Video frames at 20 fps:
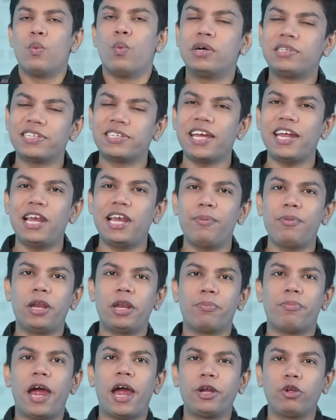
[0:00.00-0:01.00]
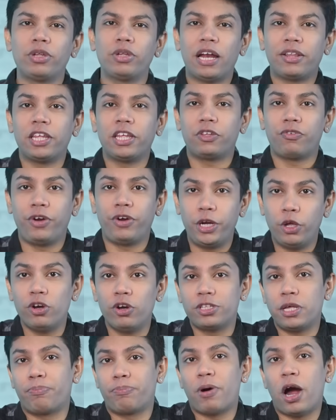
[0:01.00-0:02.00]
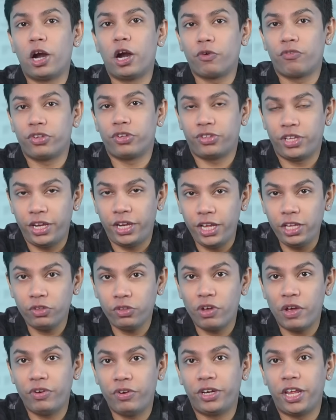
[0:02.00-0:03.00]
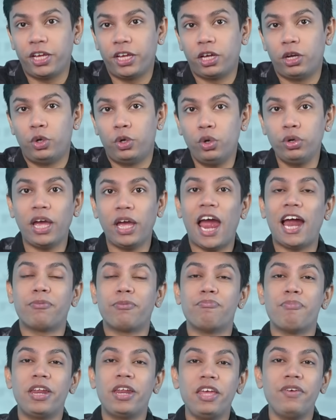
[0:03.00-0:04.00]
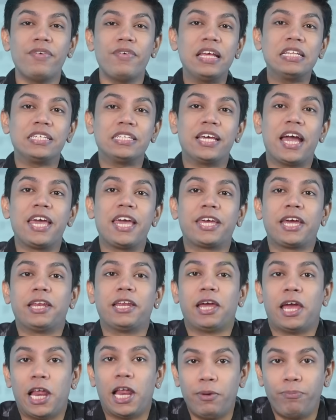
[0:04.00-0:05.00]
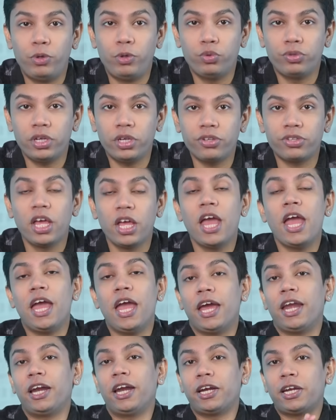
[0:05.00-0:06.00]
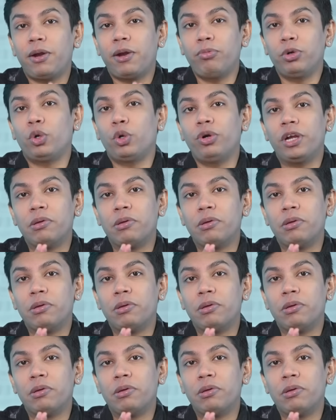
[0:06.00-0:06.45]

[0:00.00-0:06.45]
Once again, let me remind you that this video is a part of a series where we take a look at many ways AI can help users in an attempt to